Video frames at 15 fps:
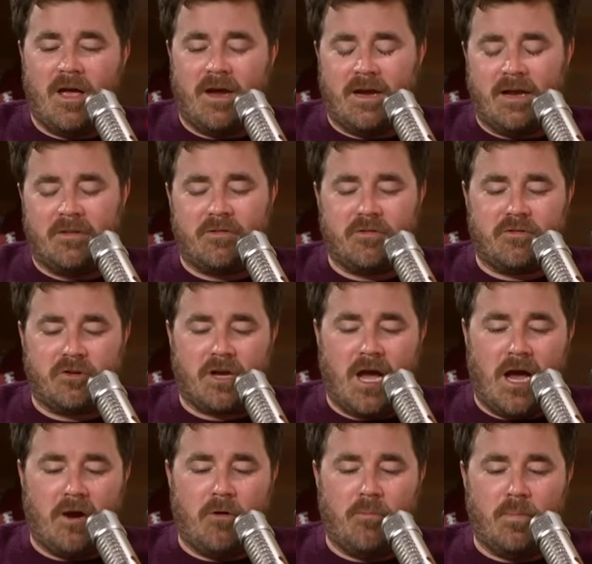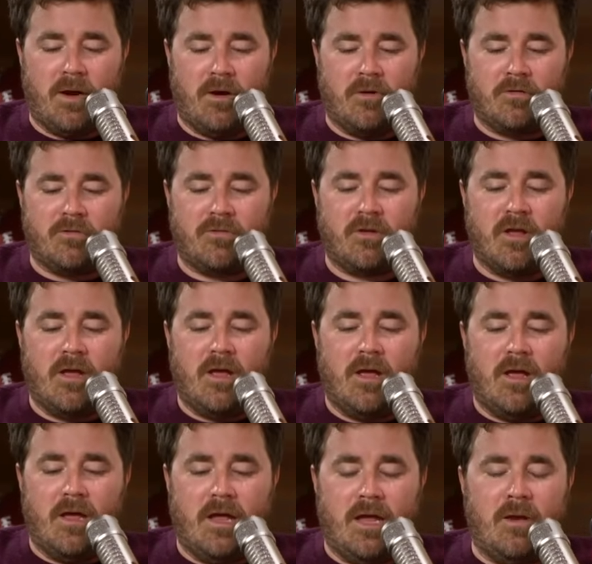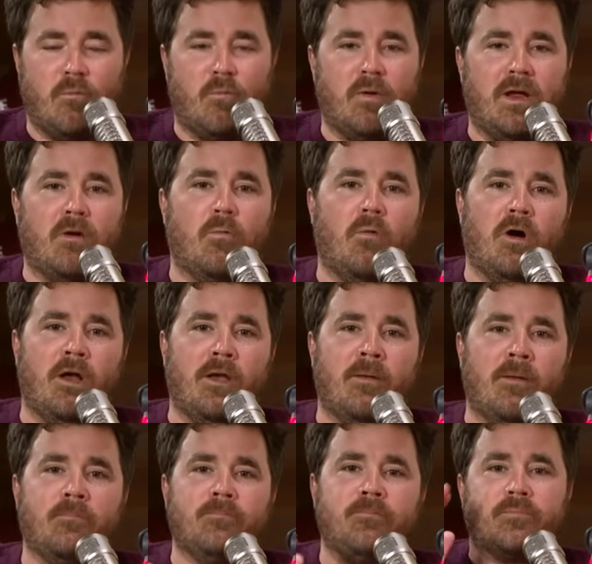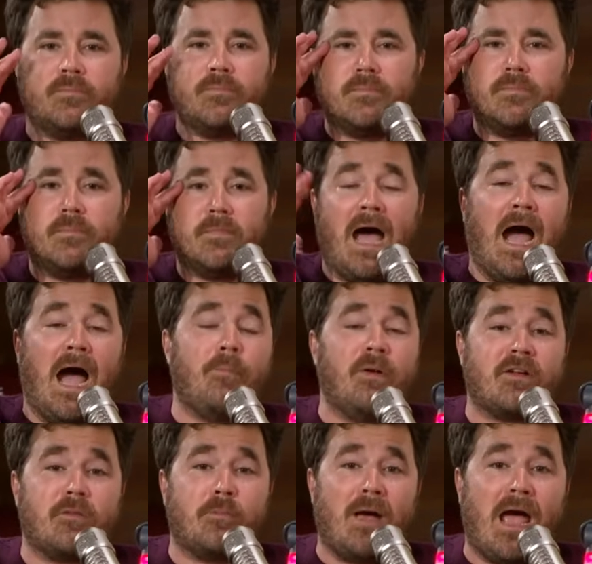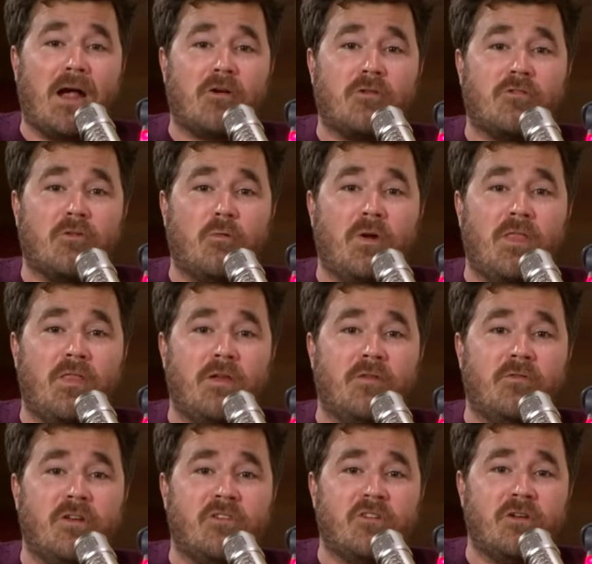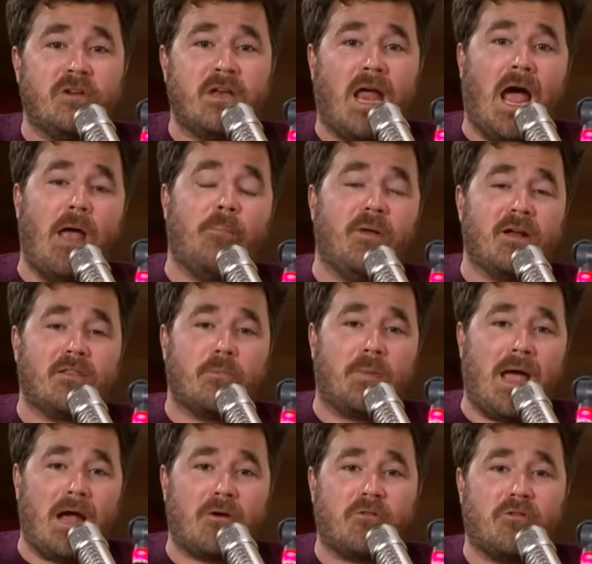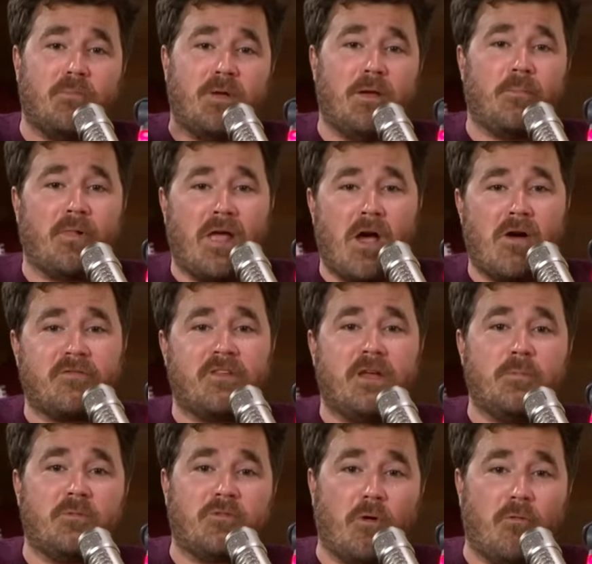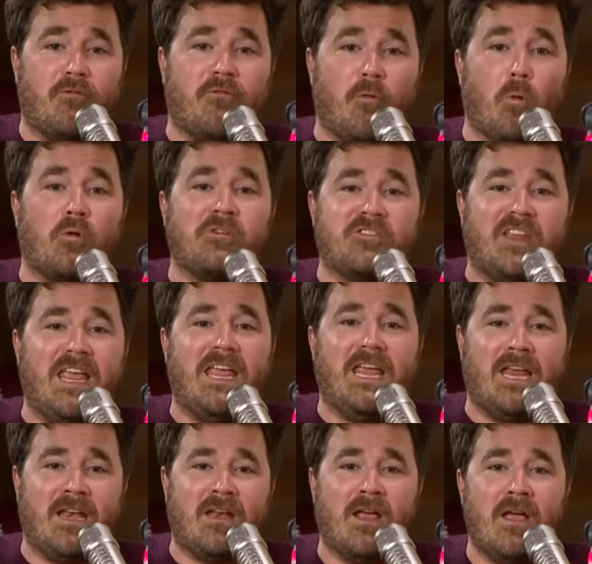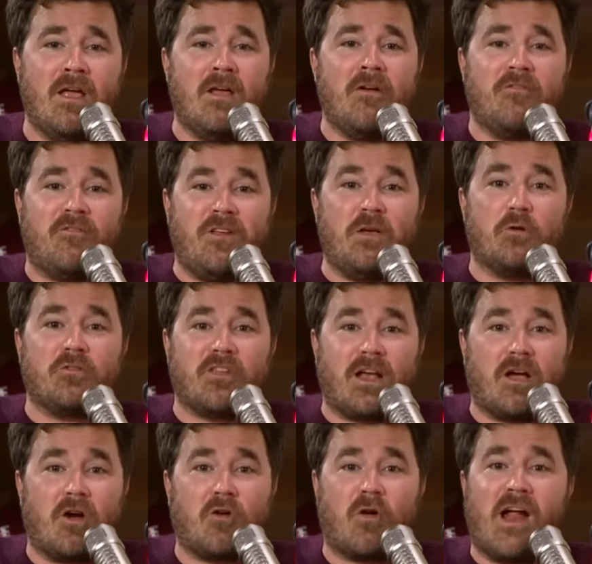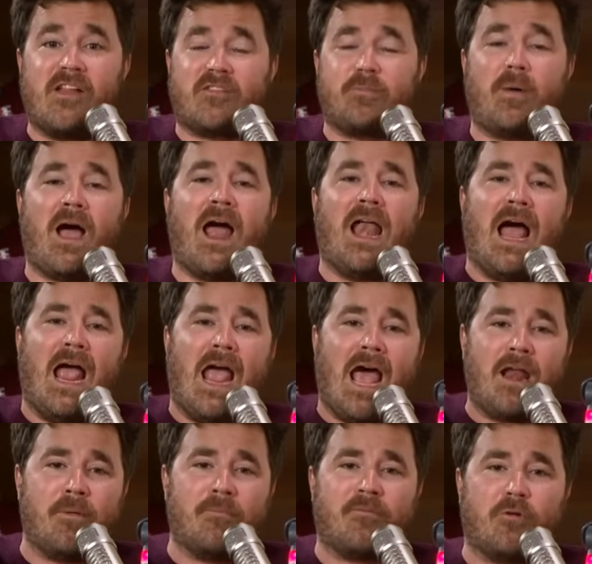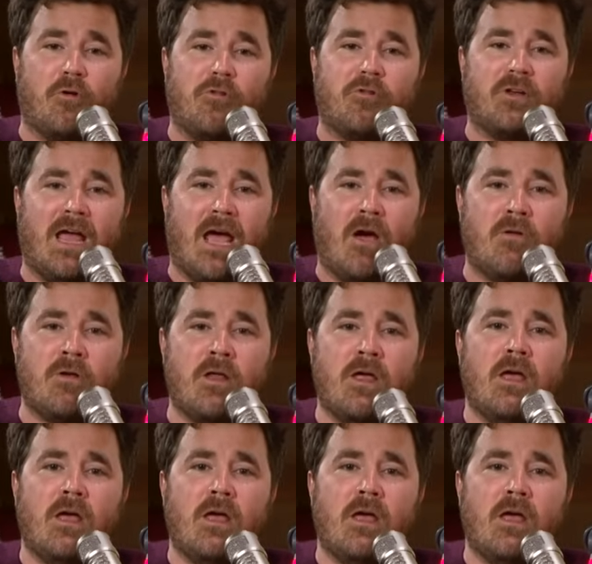against the Chicago Bears in week one. I picked the Packers to win the division. I picked the Packers to be a playoff team. So 14 feels like a great spot. I had them further down,